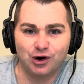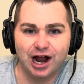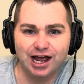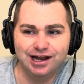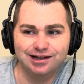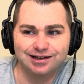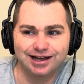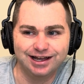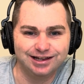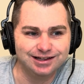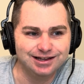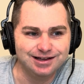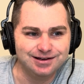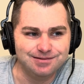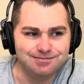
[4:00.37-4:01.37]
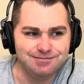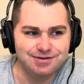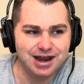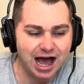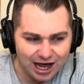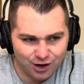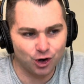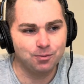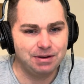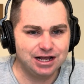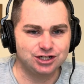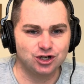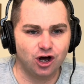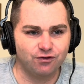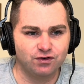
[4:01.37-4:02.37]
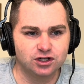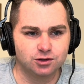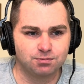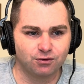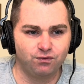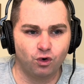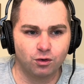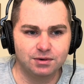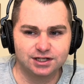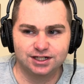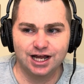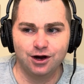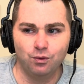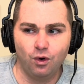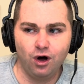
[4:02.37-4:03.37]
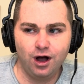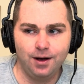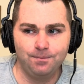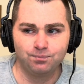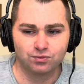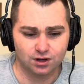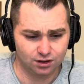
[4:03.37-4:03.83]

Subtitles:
right? Like, not her best offensive performance day 1.